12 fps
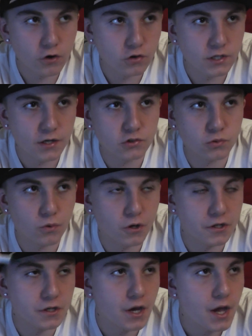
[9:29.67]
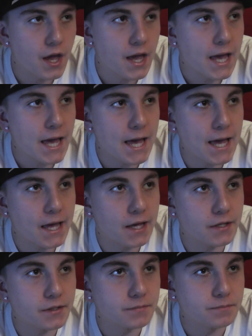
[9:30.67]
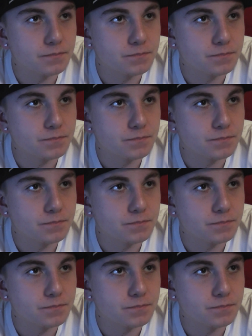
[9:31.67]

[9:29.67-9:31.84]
Curtis Axel won, and